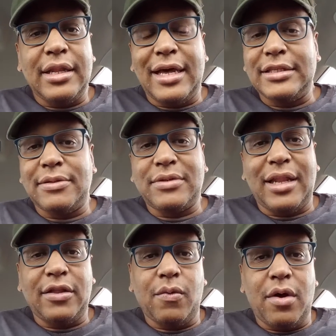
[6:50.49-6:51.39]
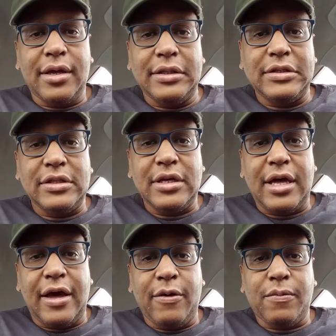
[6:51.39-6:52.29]
a lot of times I like to walk into
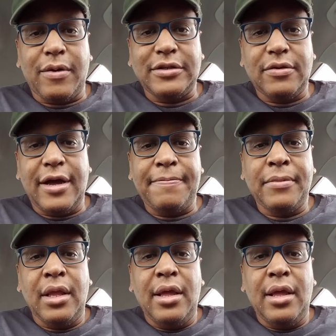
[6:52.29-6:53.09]
the restaurant.